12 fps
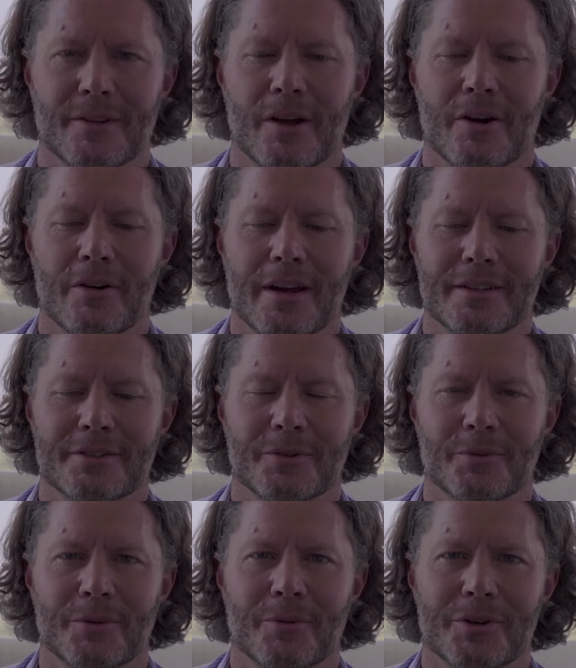All right, so
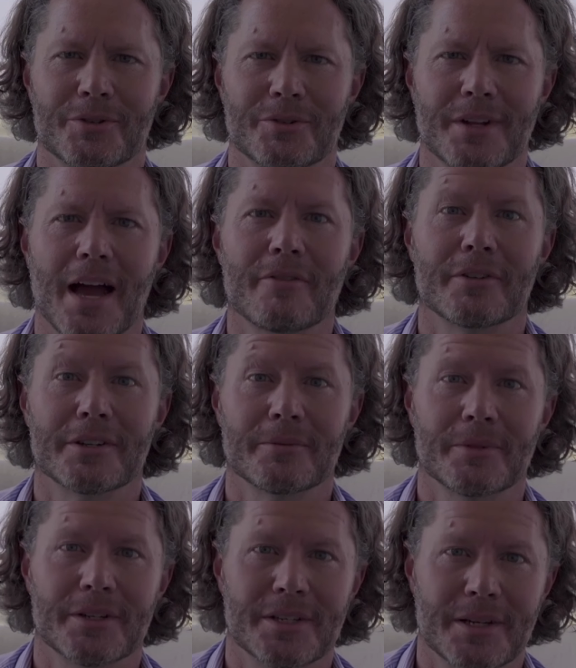we want to dive a little
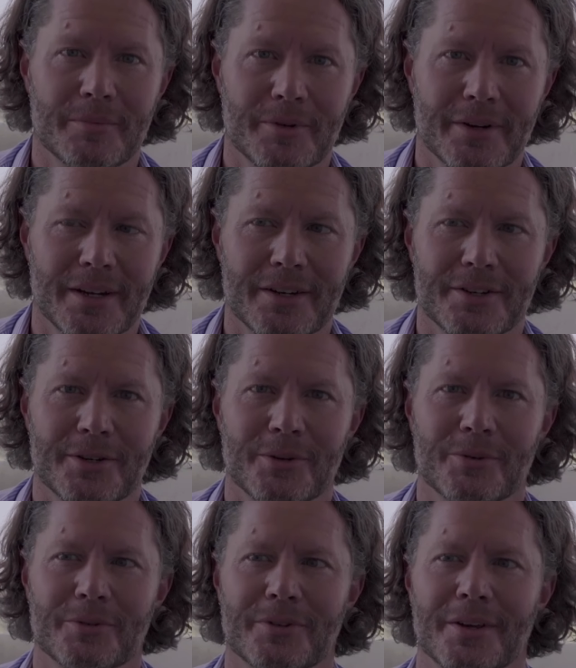bit deeper
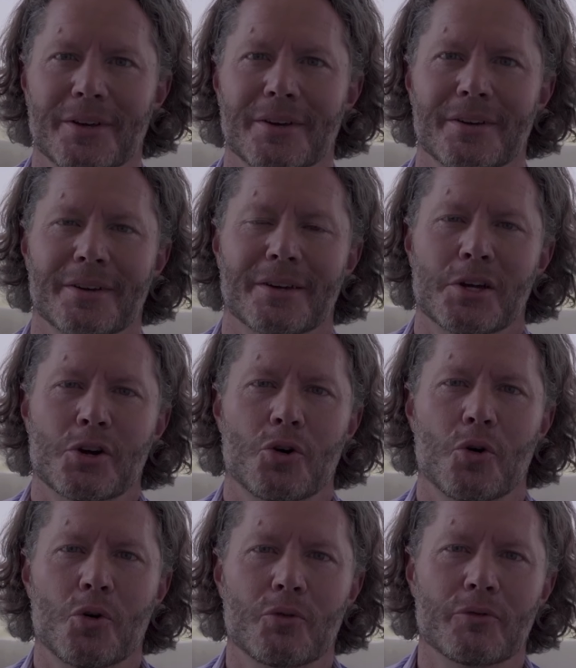into the
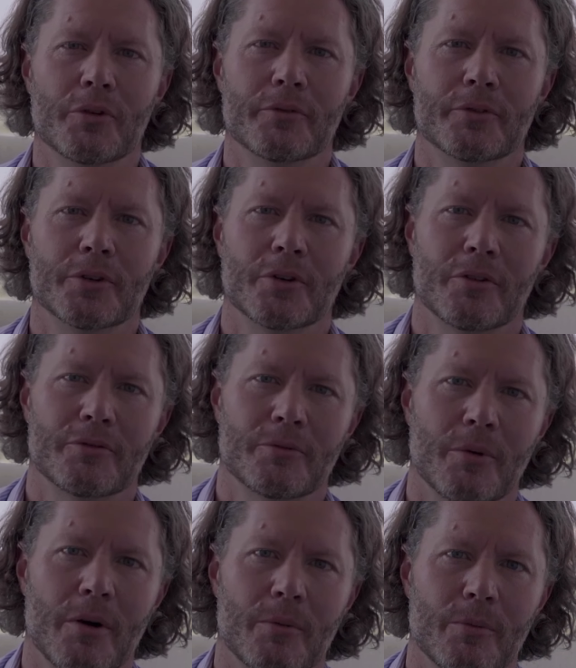overview of
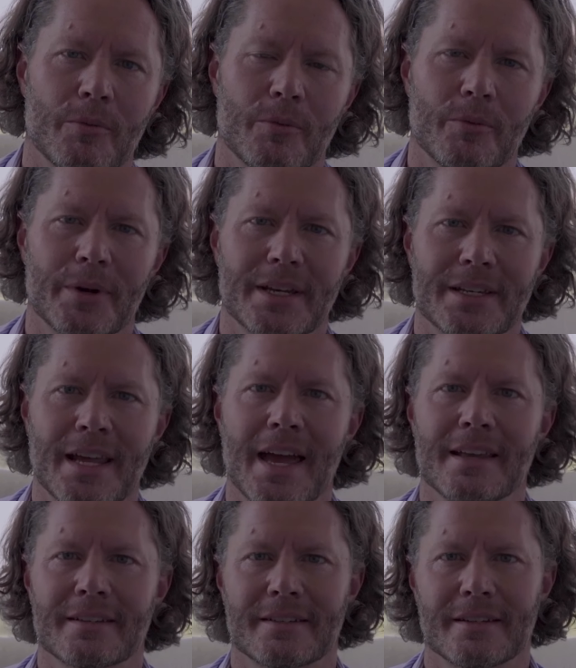what we
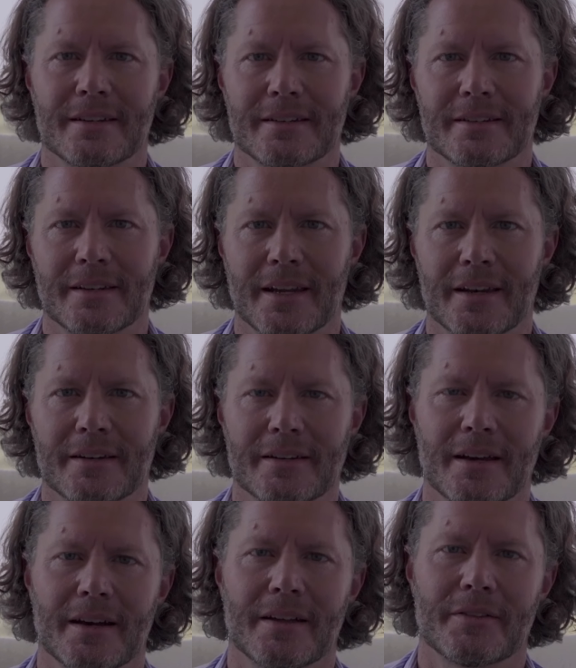tested and
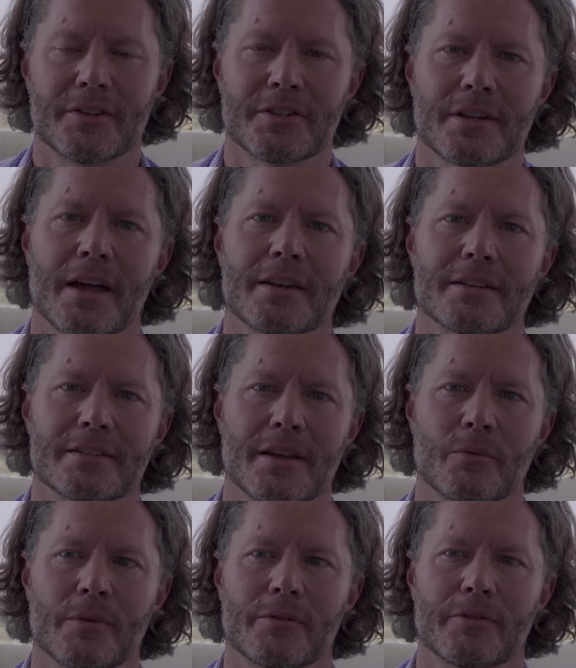the studies
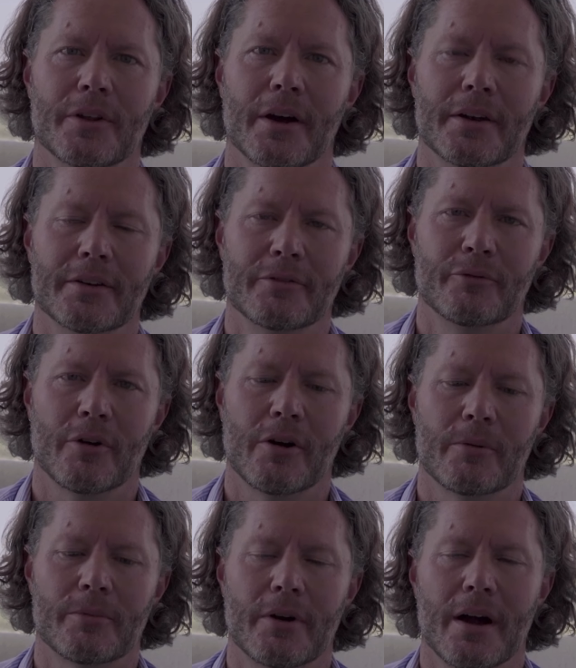that we've done for
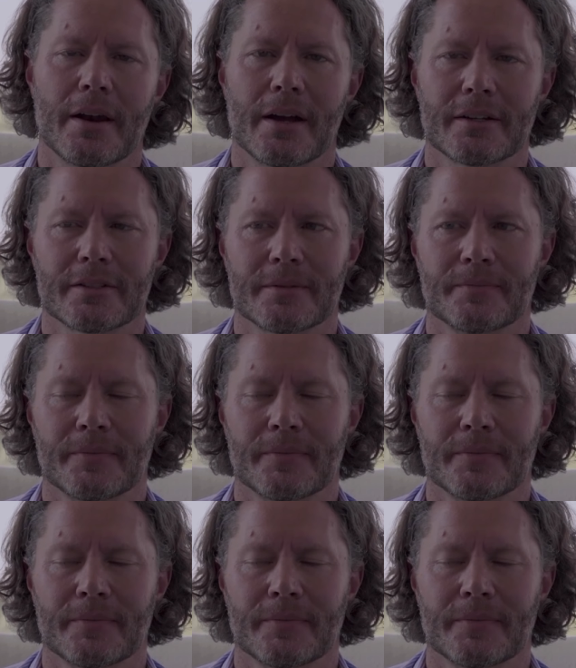our products.